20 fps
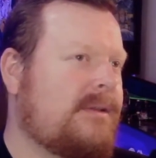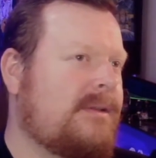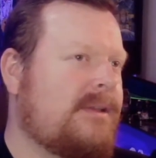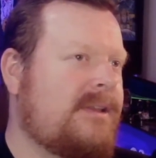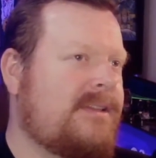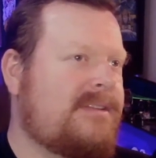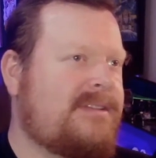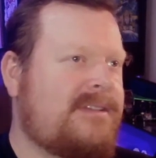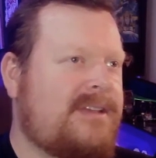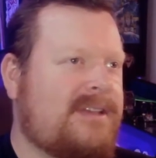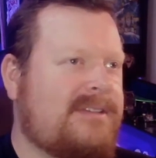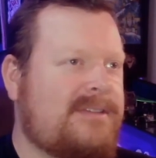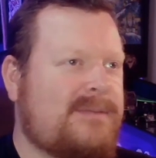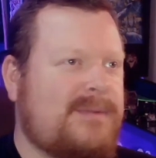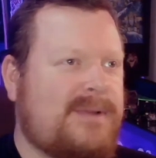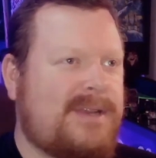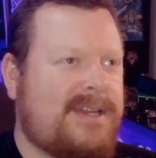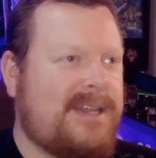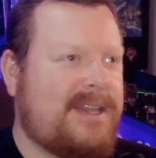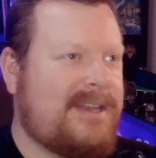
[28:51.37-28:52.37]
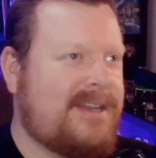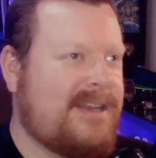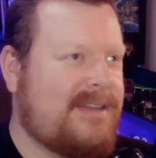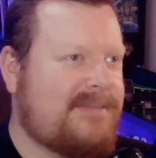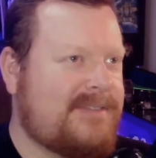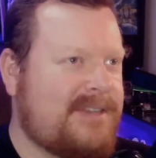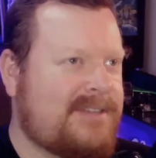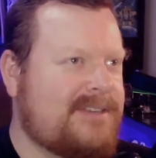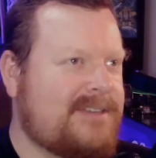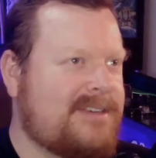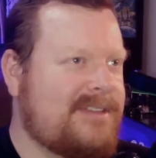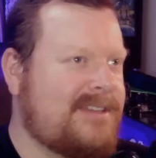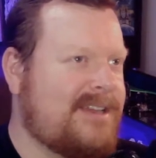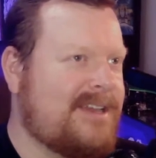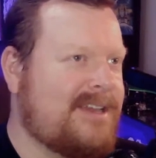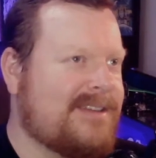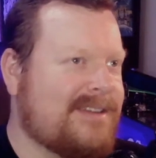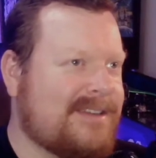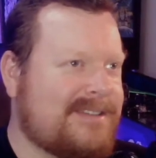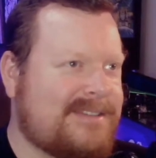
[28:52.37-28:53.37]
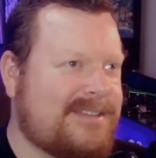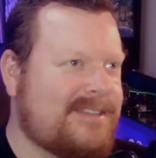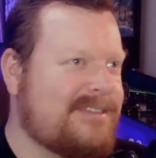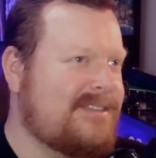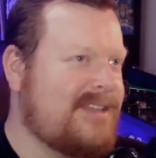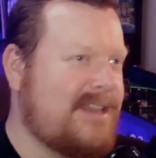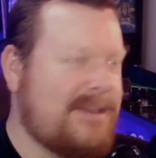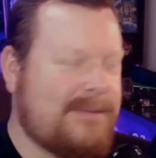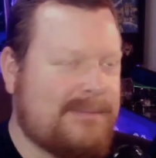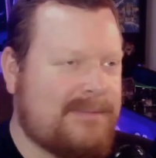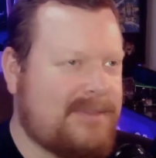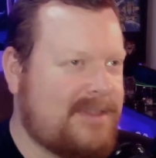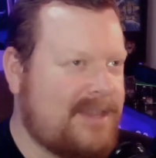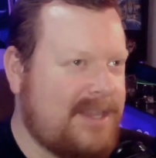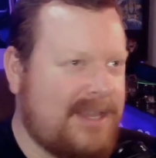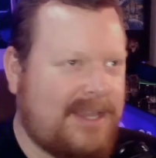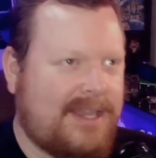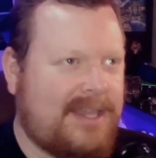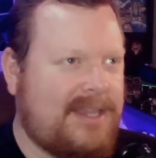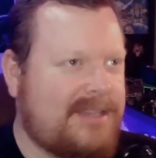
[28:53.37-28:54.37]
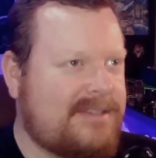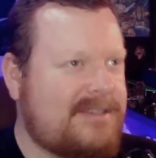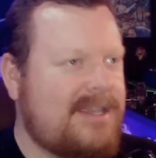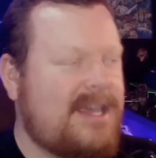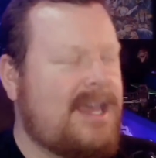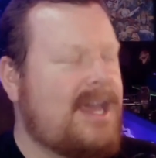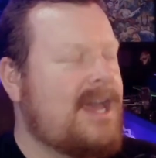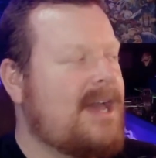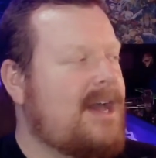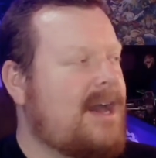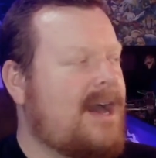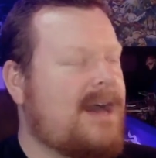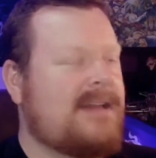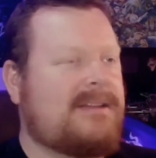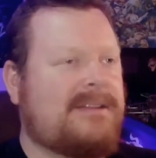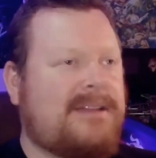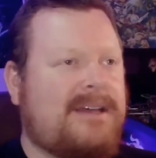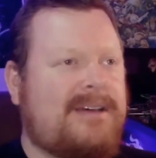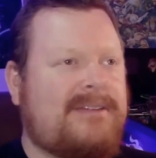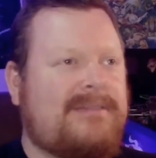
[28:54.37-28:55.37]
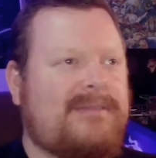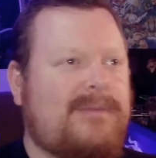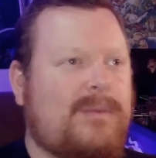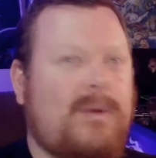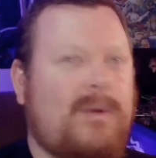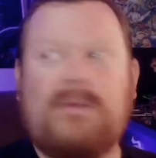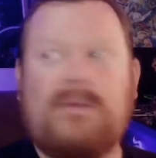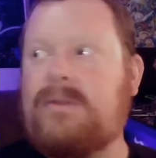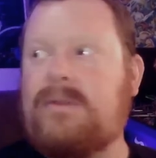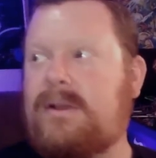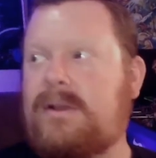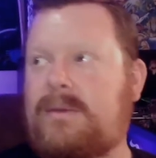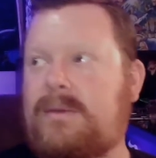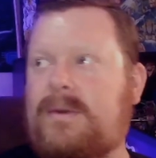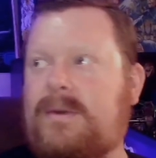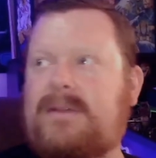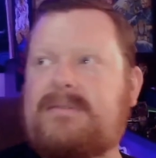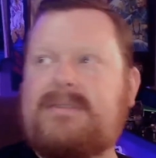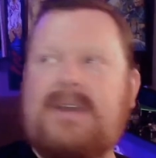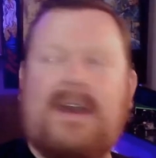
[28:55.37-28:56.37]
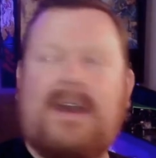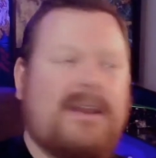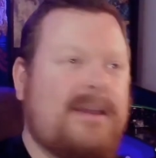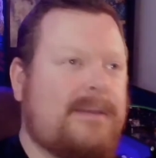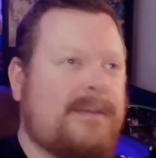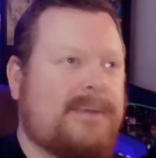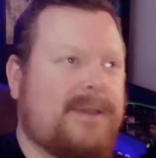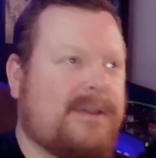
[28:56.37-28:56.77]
it's 6 in one hand, half dozen in the other. It's the same thing. I love. Well, look at what I've got up here.